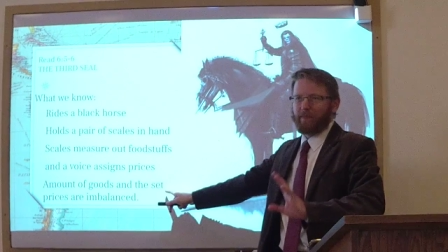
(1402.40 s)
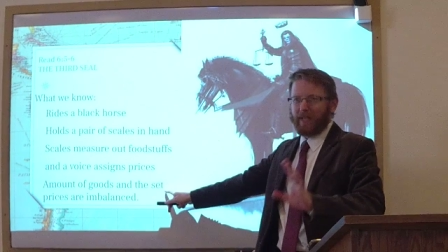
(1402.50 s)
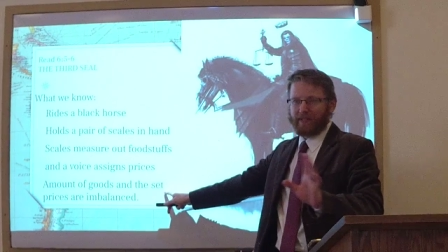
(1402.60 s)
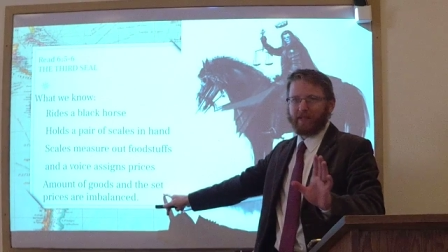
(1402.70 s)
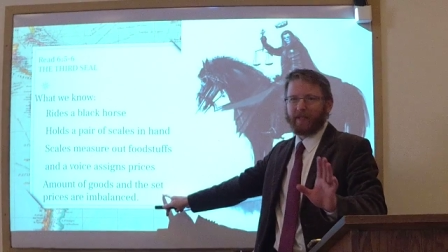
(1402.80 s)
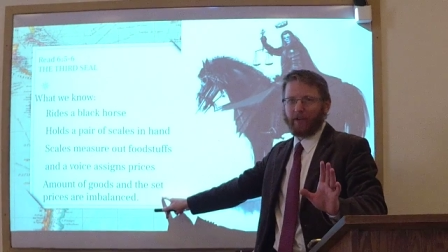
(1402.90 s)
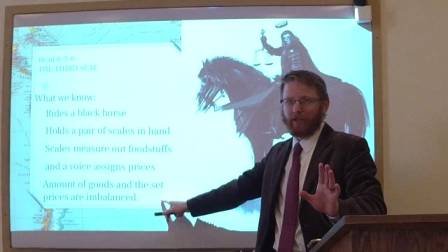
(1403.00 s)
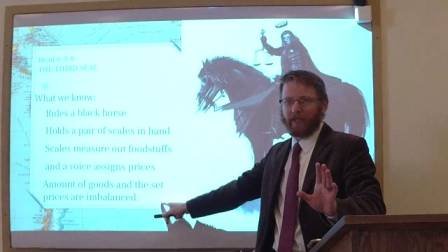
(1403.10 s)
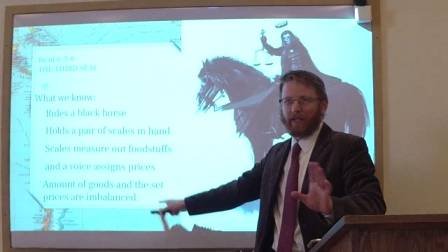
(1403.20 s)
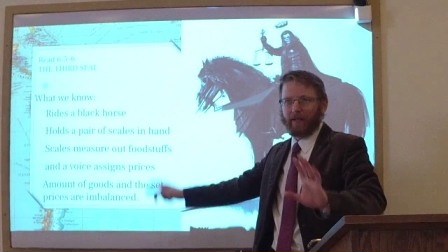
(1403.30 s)

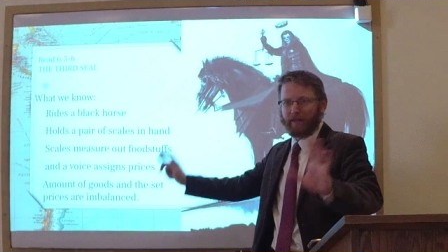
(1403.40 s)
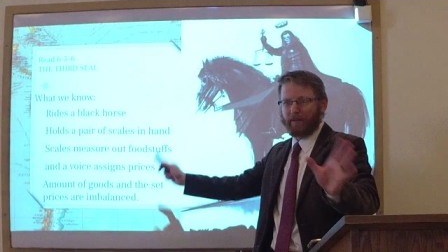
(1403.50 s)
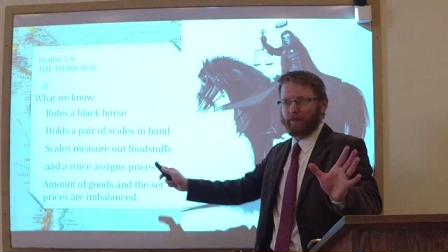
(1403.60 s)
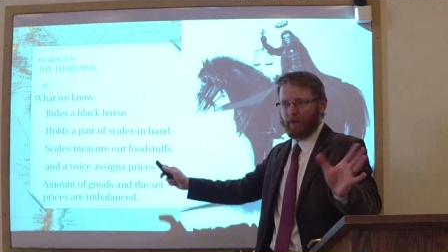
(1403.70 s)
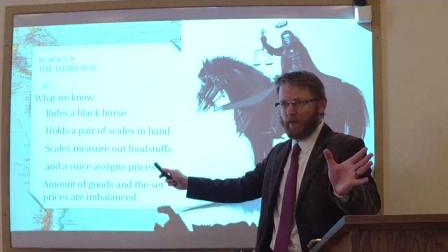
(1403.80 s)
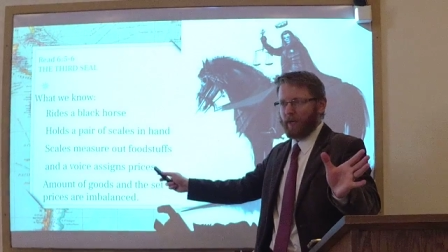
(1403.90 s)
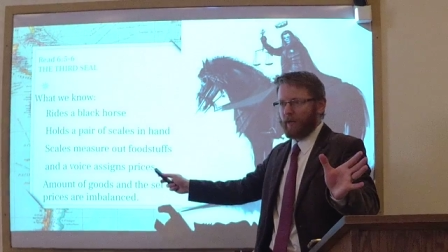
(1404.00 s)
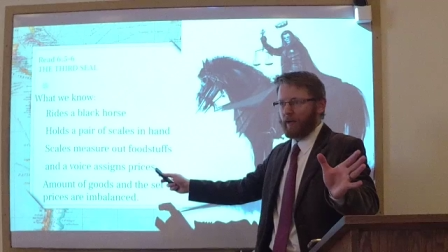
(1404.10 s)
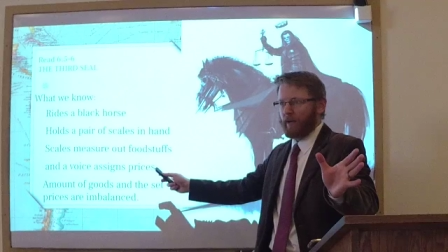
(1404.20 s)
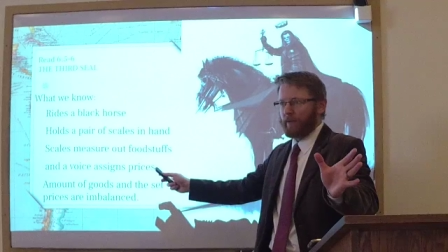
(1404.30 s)
necessarily in
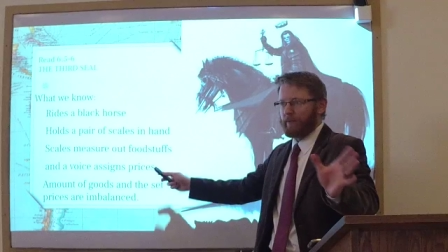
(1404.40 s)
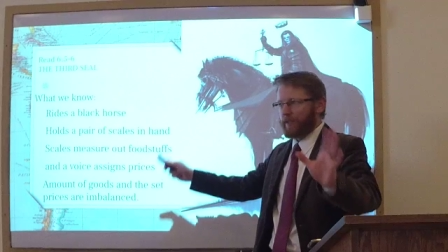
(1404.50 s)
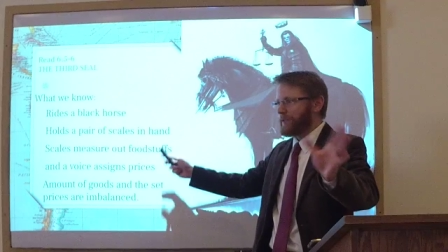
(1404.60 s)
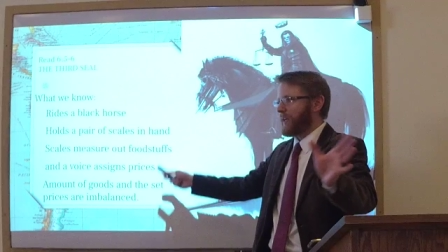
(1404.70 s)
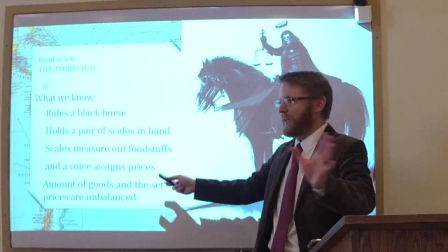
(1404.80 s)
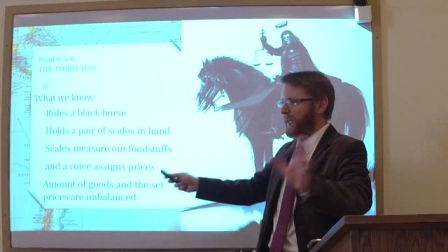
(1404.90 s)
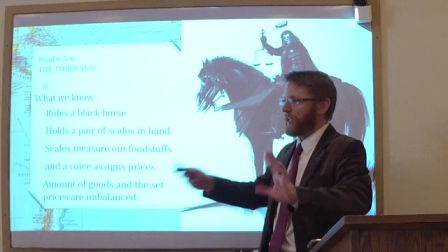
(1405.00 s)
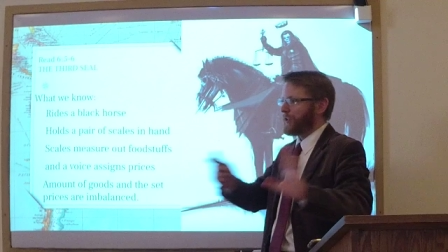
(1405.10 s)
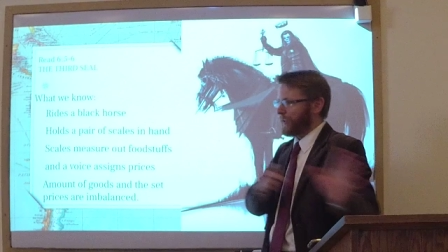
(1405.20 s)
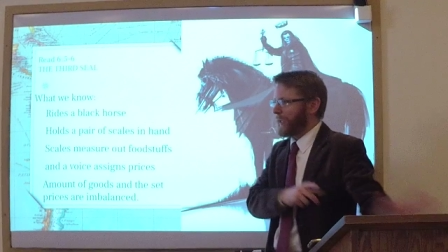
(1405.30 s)
uh, this day and
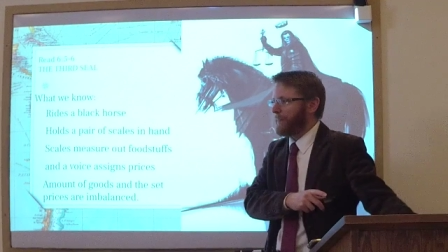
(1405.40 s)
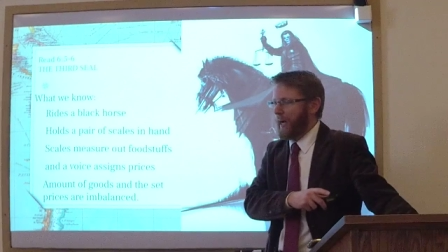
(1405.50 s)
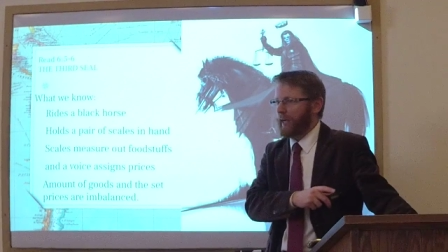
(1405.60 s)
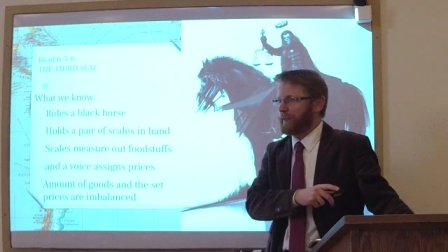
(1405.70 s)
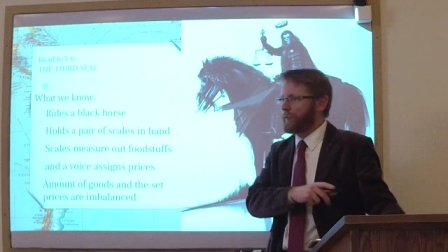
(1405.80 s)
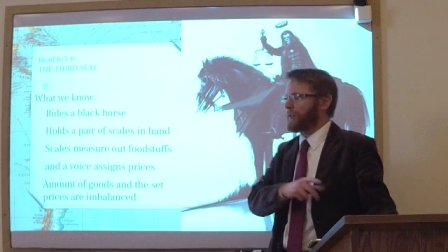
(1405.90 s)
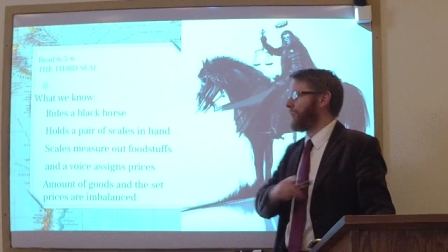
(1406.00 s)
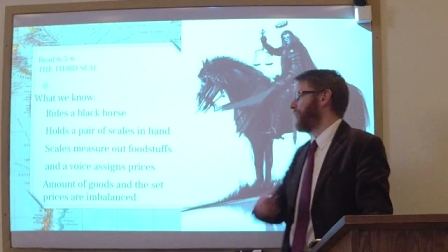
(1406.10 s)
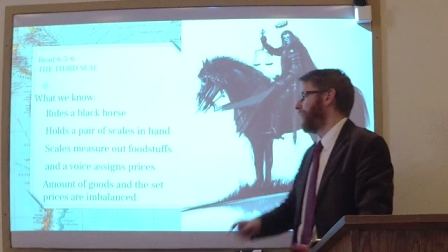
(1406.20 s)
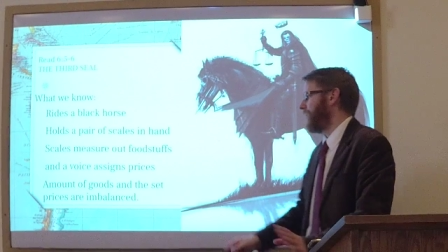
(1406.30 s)
age, looking back at this
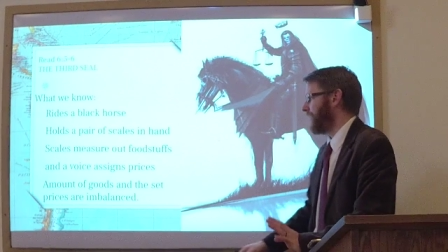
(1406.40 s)
culture,